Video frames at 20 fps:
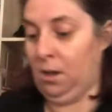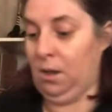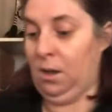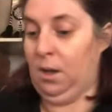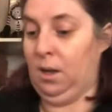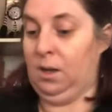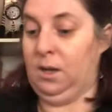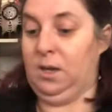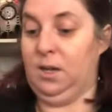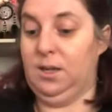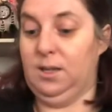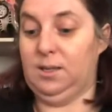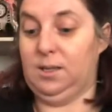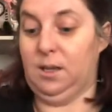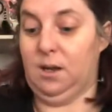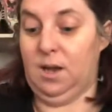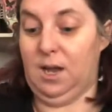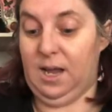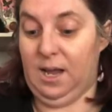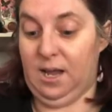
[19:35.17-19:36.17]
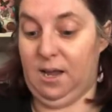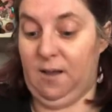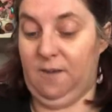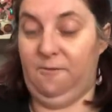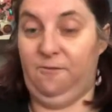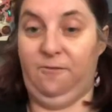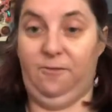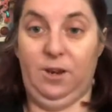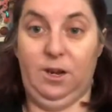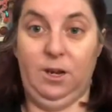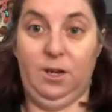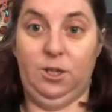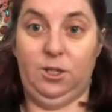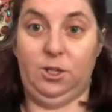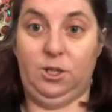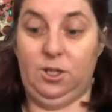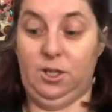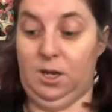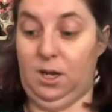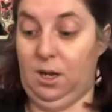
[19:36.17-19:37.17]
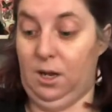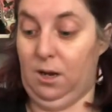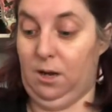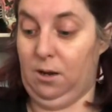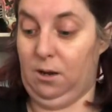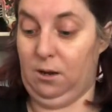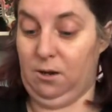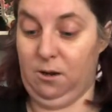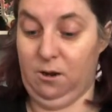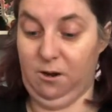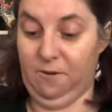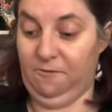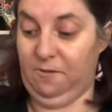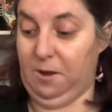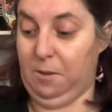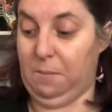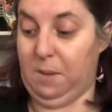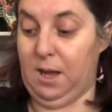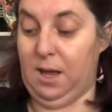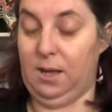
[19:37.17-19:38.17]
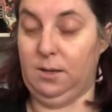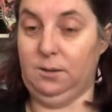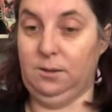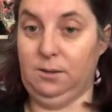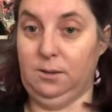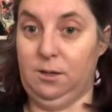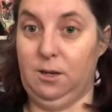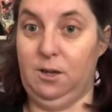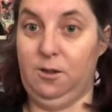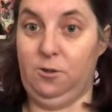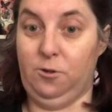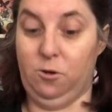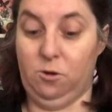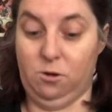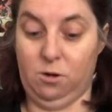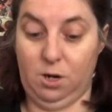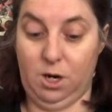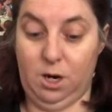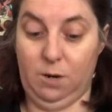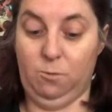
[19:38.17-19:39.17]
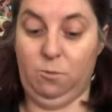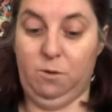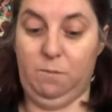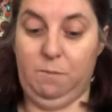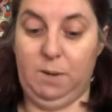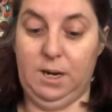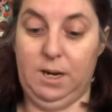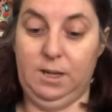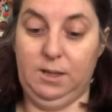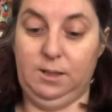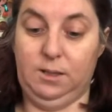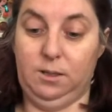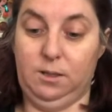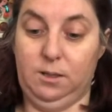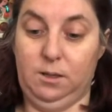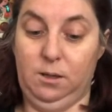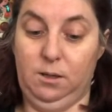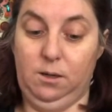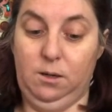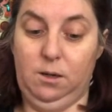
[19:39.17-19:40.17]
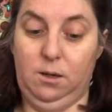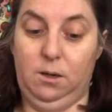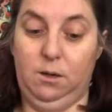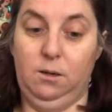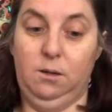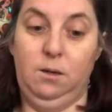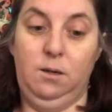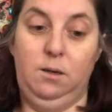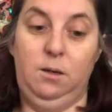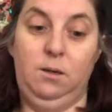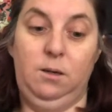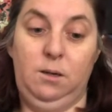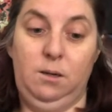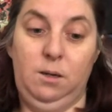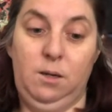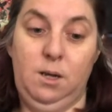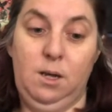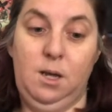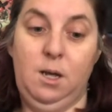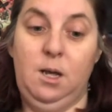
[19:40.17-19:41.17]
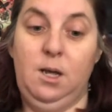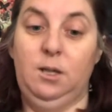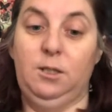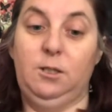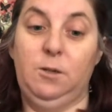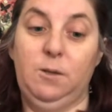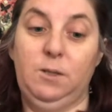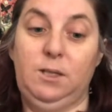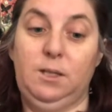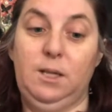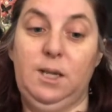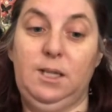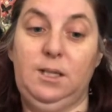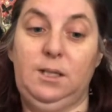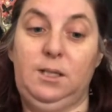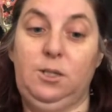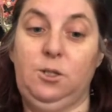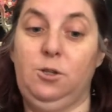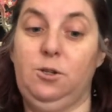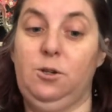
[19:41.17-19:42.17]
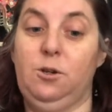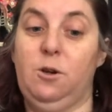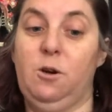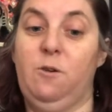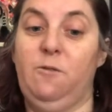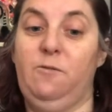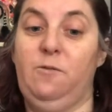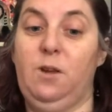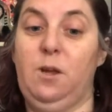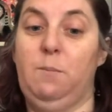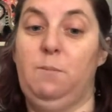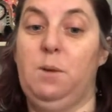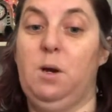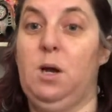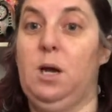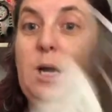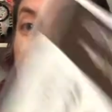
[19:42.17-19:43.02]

Because I have finished the coffee pattern, I thought I would pass it along. So it's Let's Do Coffee by